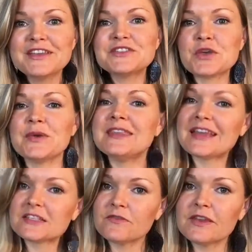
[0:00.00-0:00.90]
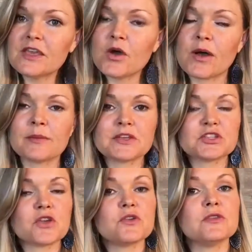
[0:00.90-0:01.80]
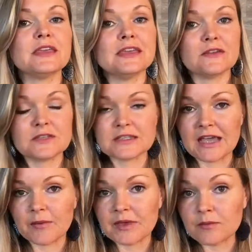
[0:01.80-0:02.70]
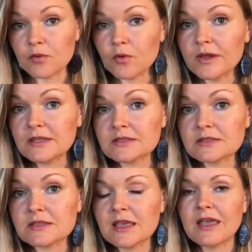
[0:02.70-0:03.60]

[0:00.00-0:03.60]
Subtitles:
So in the next video, I'm going to show you the EFT tapping points